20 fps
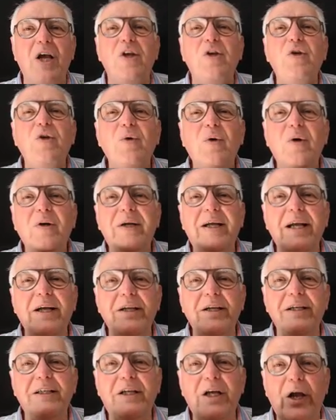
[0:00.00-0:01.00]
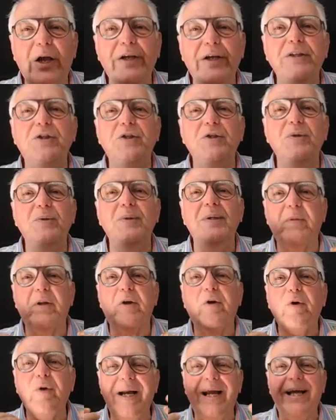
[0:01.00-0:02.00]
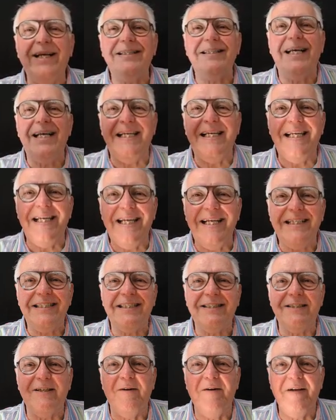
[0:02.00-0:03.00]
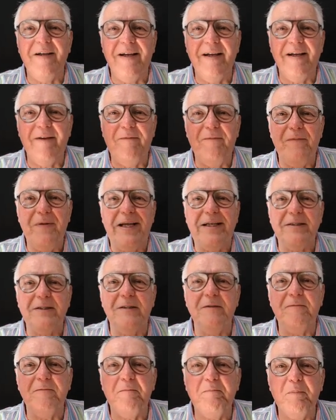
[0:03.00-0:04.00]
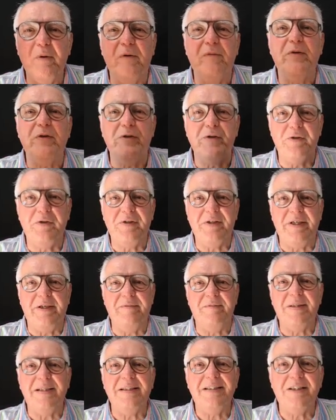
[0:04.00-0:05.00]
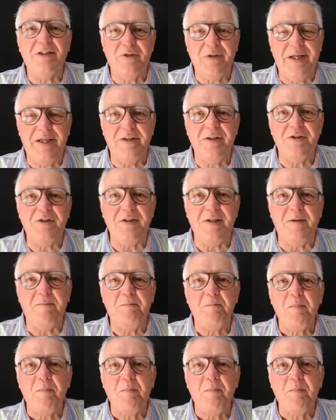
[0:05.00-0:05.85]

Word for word: you are going to create a less effective Profit Retriever strategy.